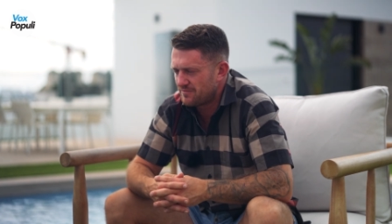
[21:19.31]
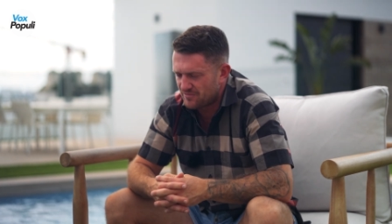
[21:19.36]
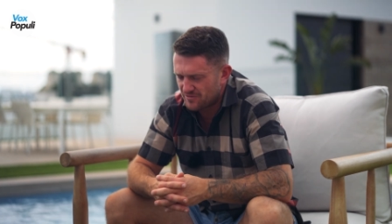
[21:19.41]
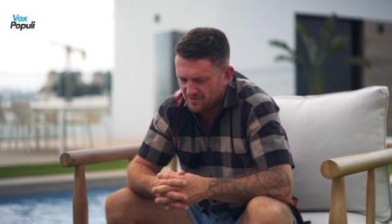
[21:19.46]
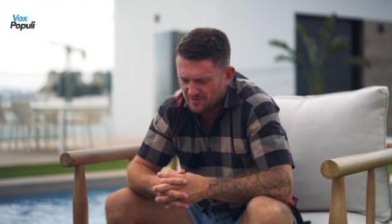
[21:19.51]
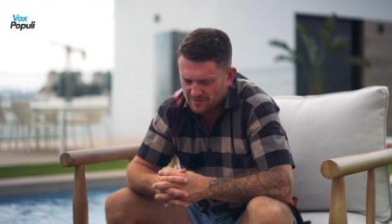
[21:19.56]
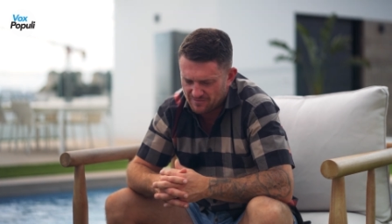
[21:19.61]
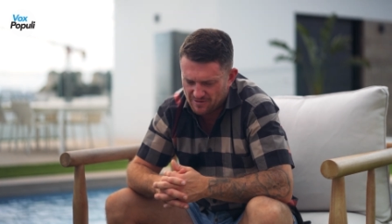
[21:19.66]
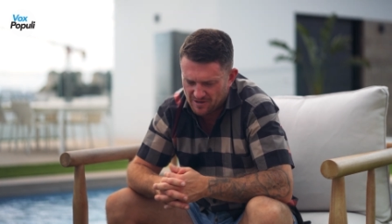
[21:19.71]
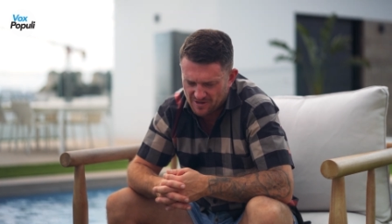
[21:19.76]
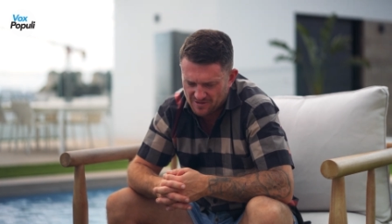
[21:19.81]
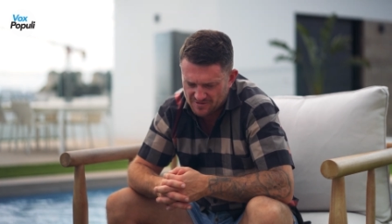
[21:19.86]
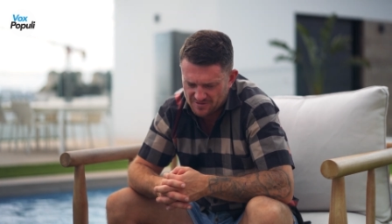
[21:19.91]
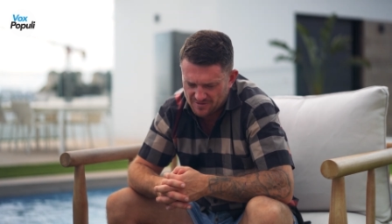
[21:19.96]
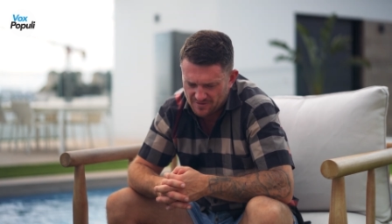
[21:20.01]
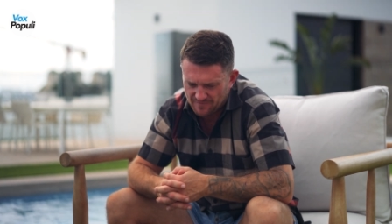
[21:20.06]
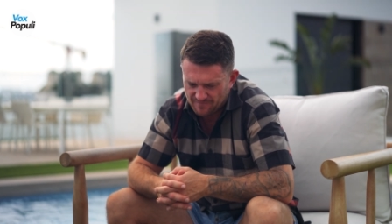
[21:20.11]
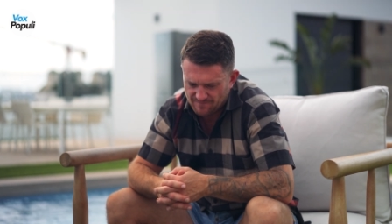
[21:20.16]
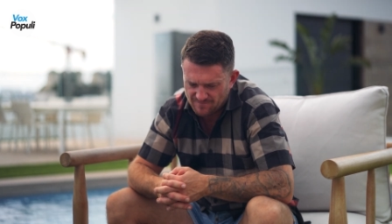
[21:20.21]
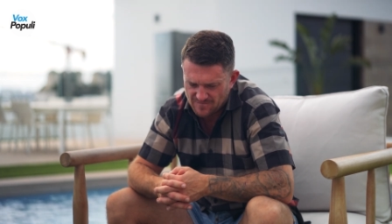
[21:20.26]
brutally
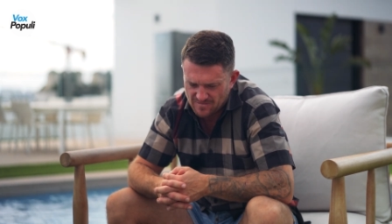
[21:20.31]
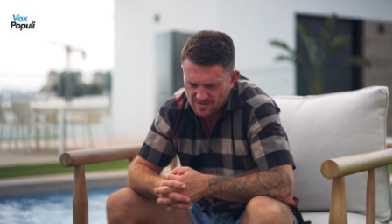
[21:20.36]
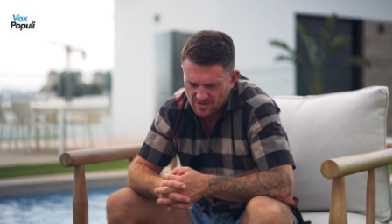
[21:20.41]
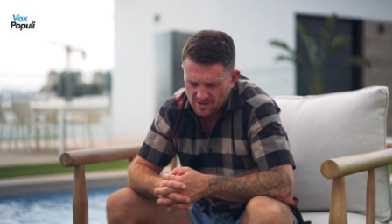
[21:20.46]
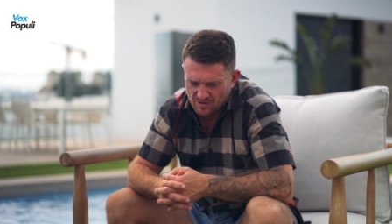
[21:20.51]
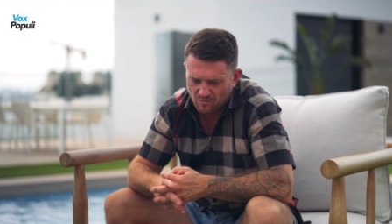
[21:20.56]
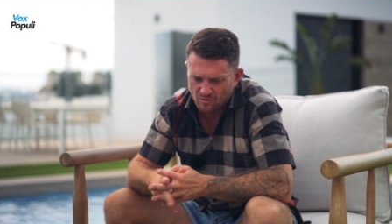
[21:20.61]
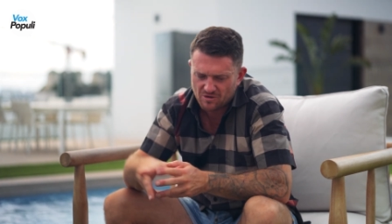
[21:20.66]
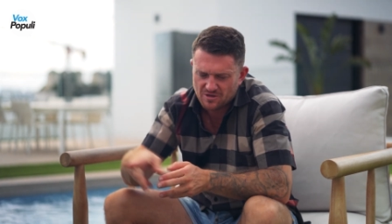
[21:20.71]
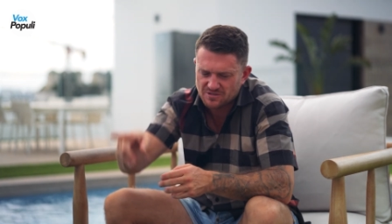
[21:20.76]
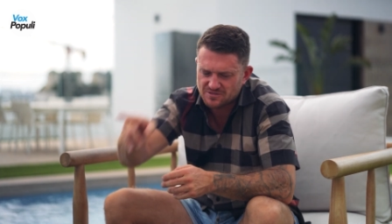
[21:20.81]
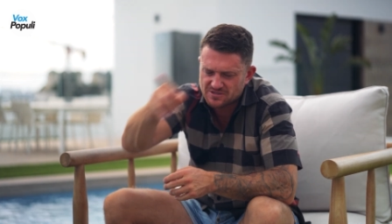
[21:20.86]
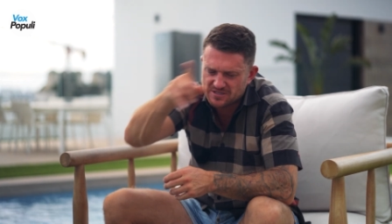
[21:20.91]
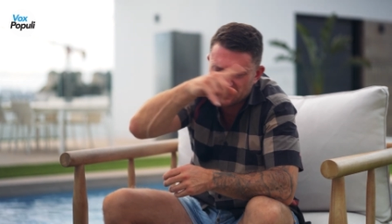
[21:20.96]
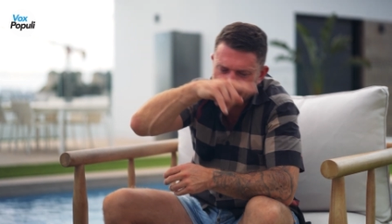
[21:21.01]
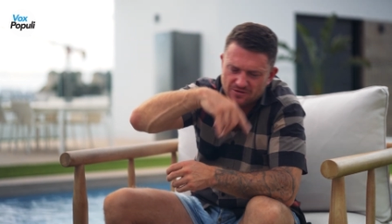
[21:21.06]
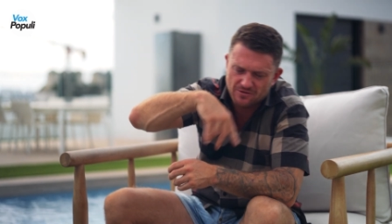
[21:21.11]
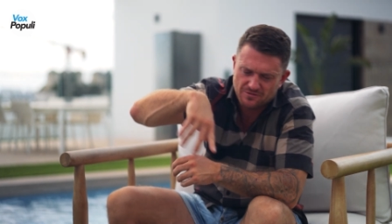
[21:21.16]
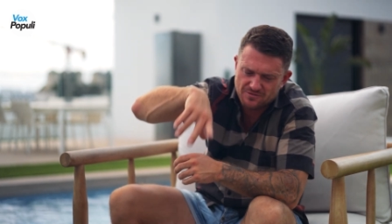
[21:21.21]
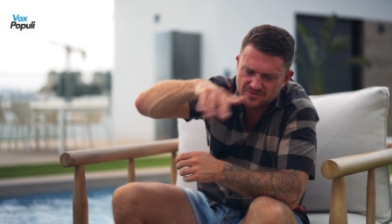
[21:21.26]
murdered? What
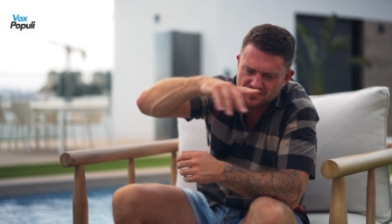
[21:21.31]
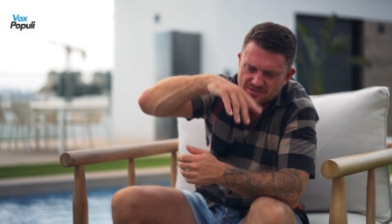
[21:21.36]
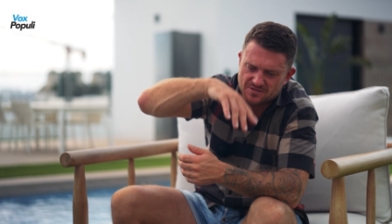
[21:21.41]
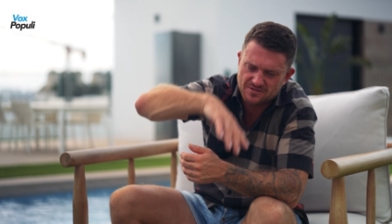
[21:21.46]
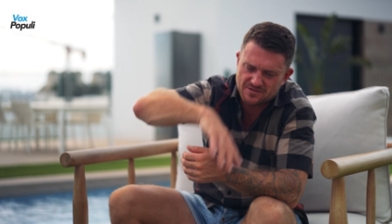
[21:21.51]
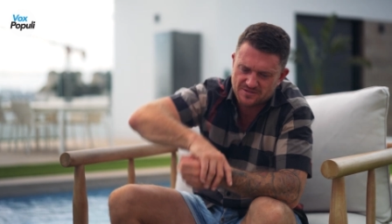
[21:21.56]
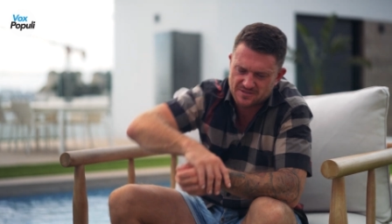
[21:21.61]
continues